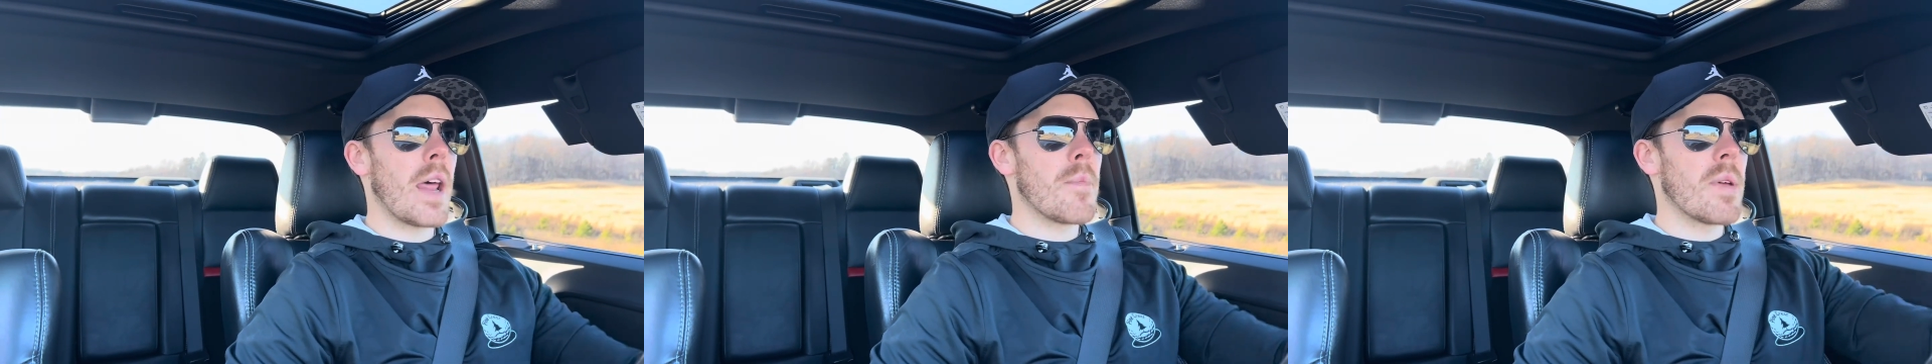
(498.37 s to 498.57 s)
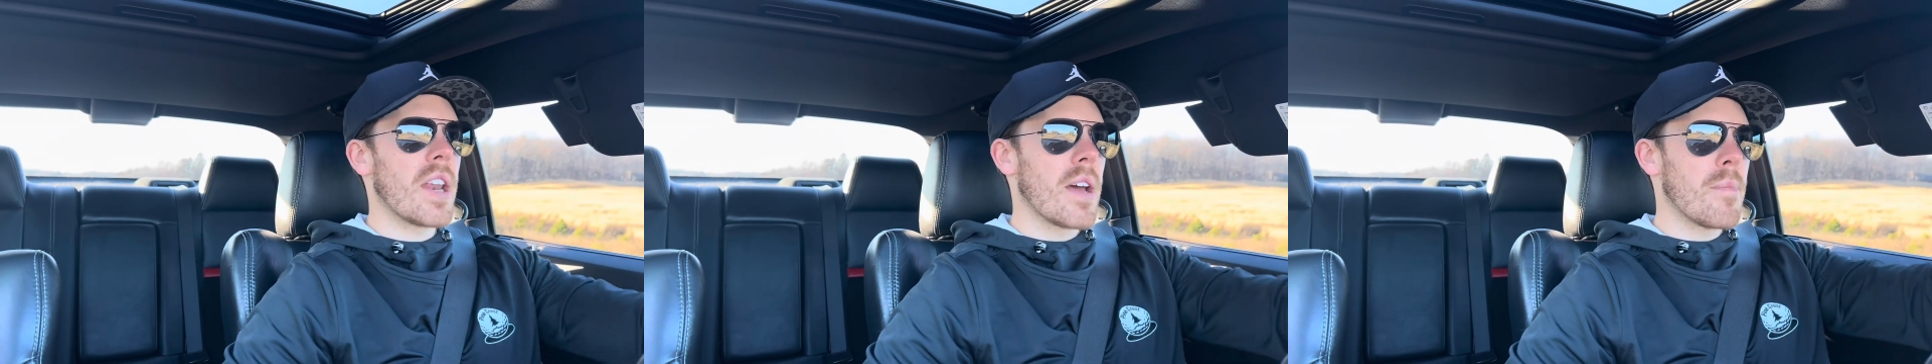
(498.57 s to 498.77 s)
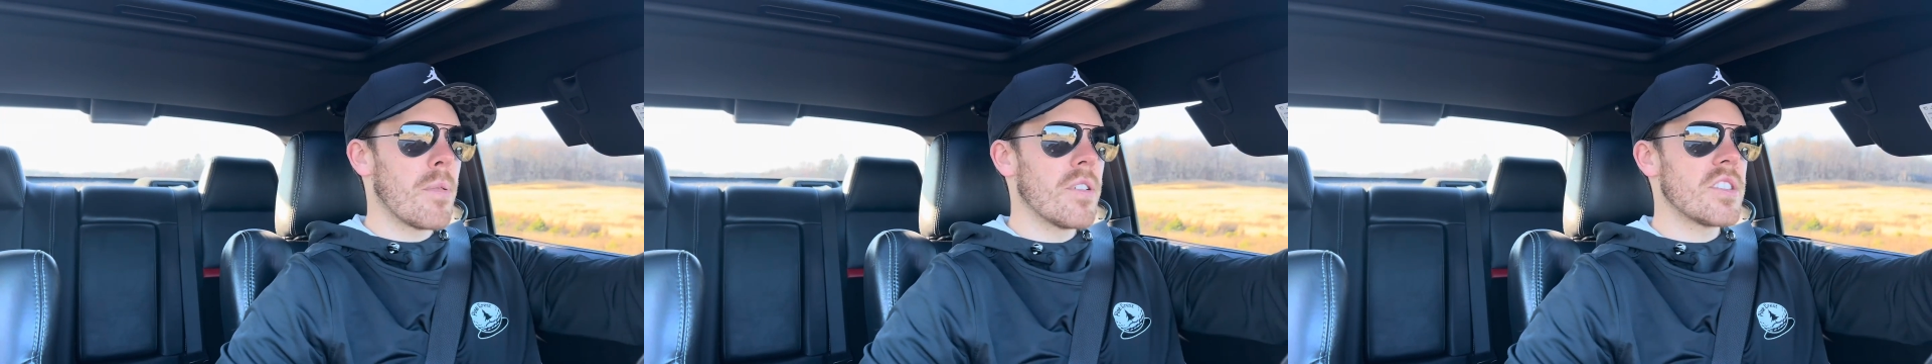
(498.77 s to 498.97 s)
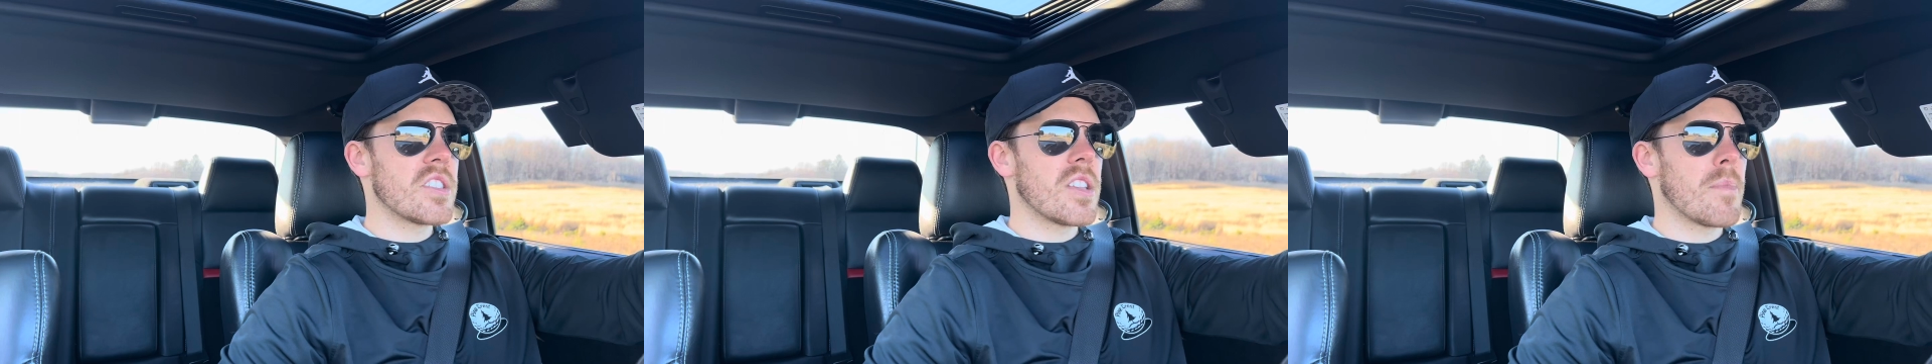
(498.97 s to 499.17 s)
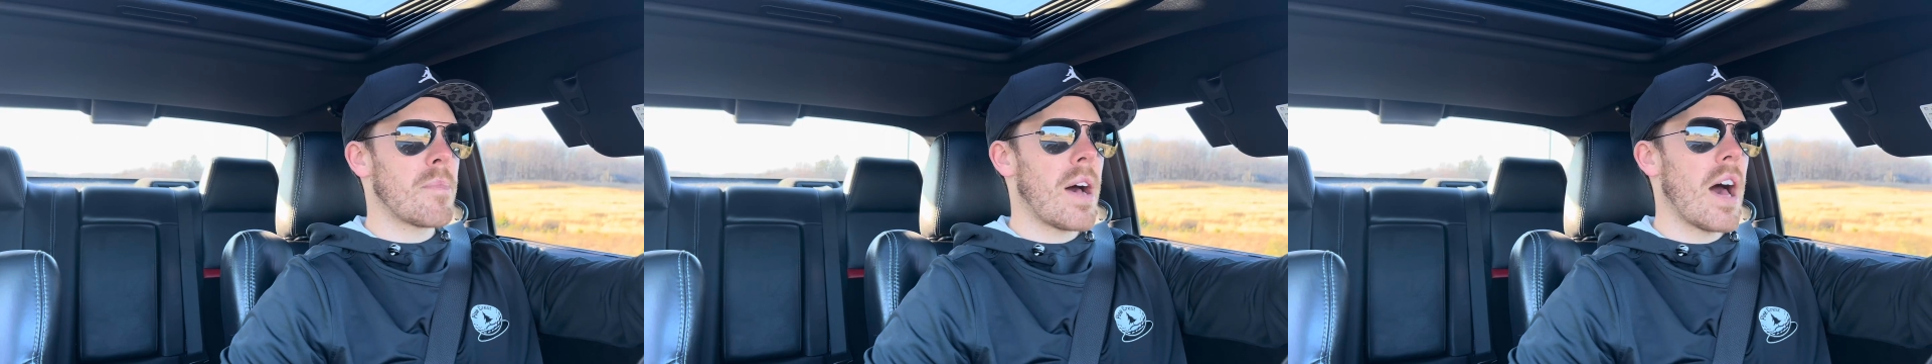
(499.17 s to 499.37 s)
I mean, it
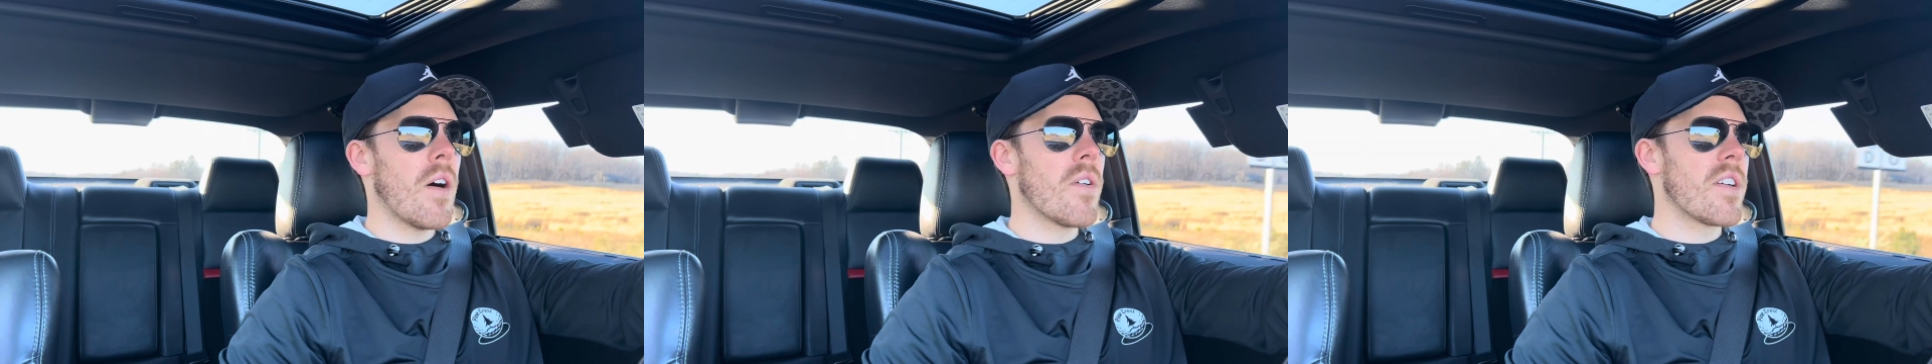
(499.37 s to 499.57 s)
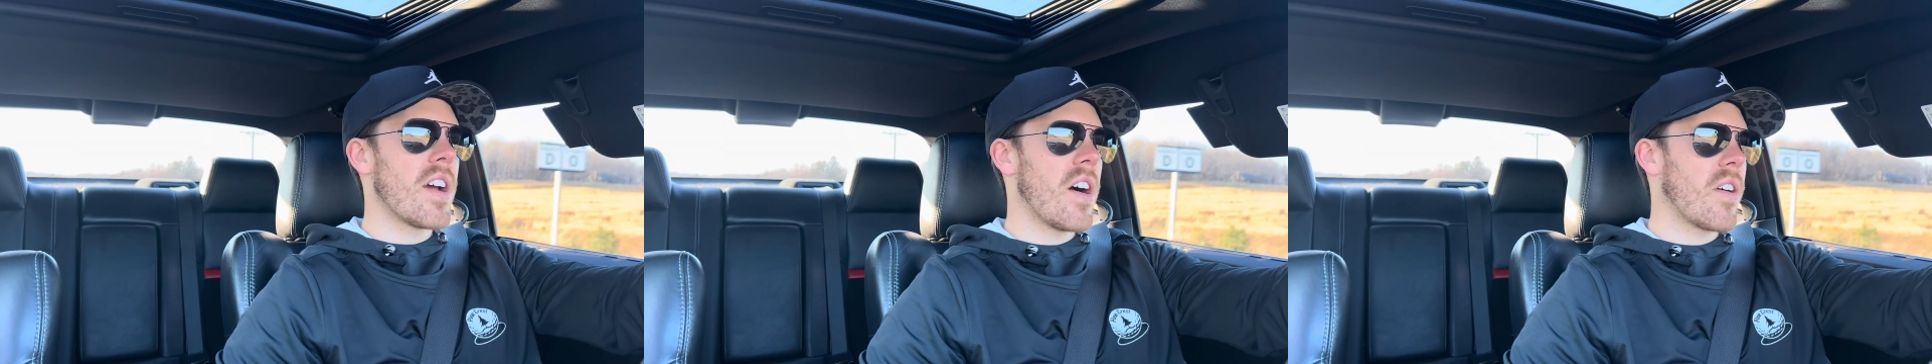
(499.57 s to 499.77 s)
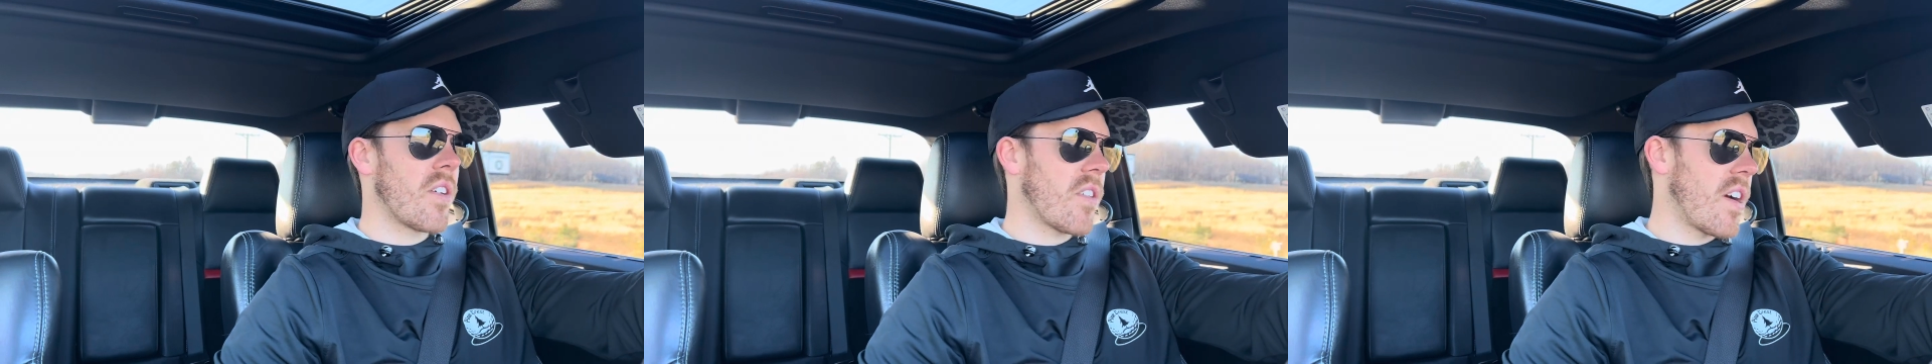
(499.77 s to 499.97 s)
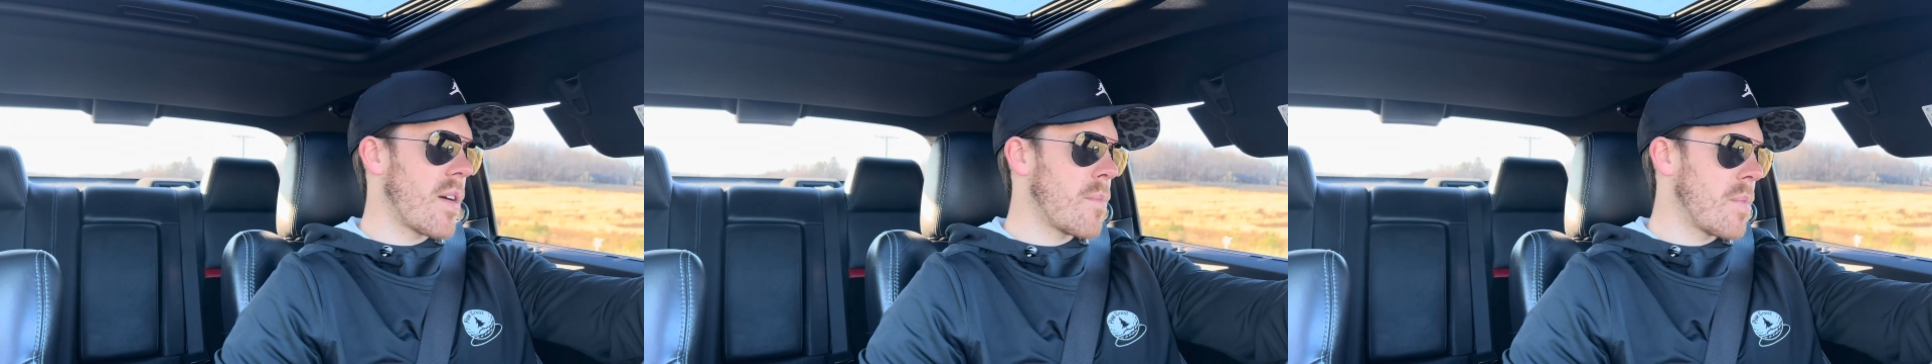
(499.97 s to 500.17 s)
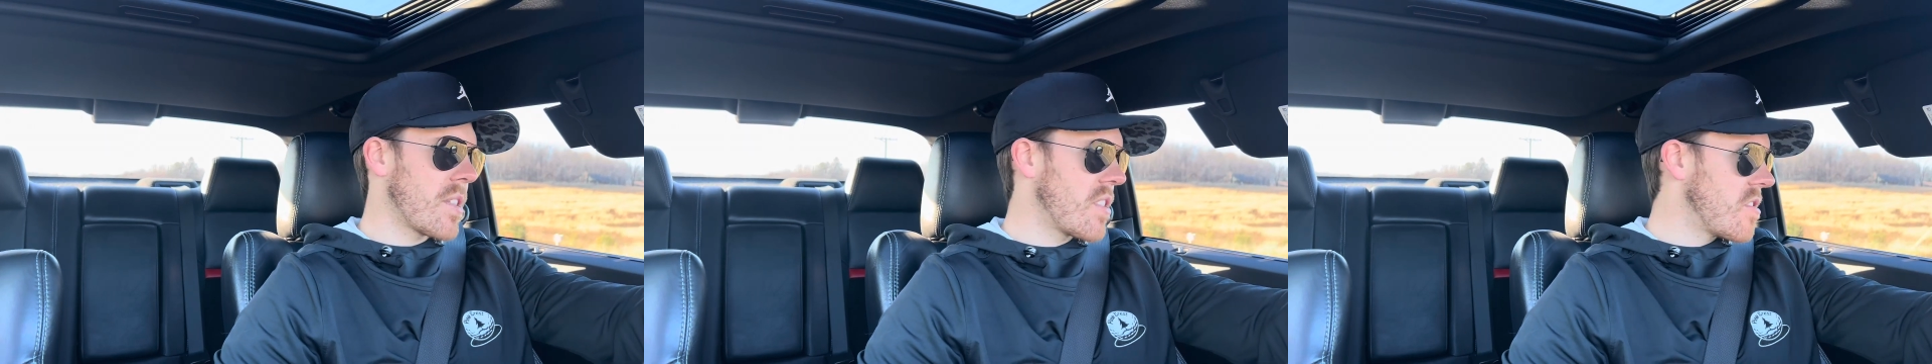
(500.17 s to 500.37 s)
puts the power down
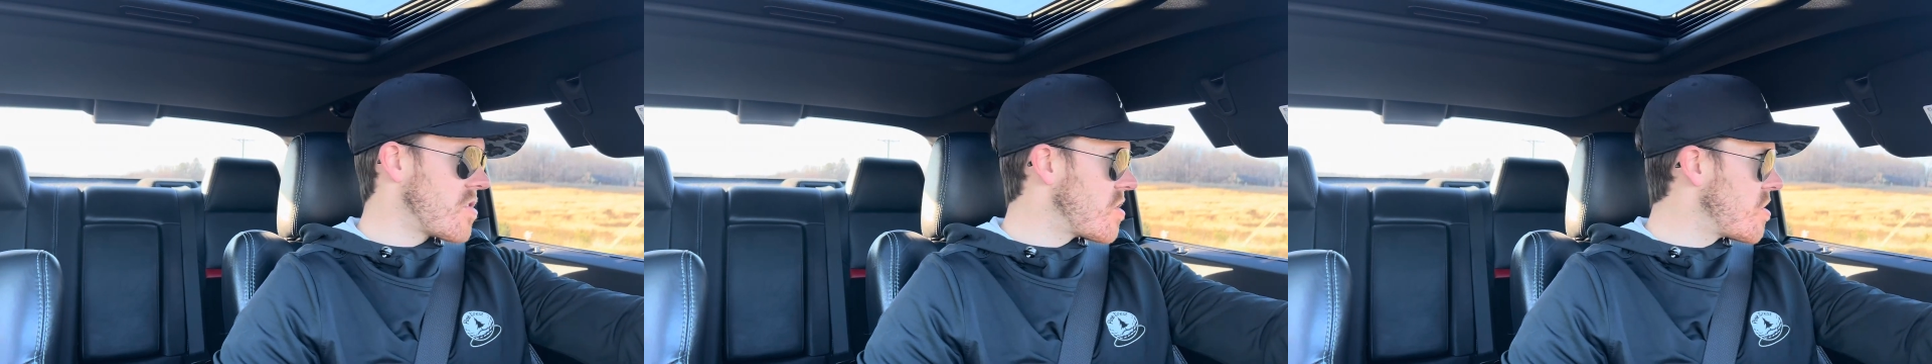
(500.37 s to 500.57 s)
great, but there's